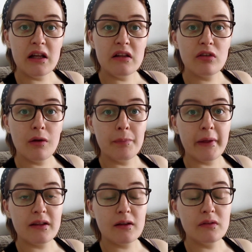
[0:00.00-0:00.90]
I need some
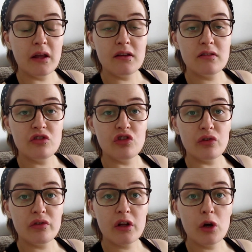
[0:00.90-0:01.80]
like nice
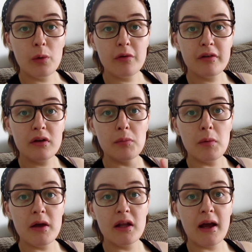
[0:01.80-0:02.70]
jewellery to go with it
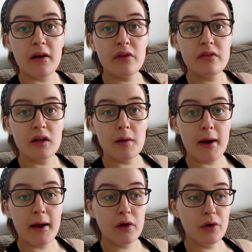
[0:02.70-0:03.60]
maybe a necklace and a
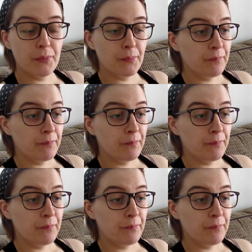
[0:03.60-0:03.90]
bangle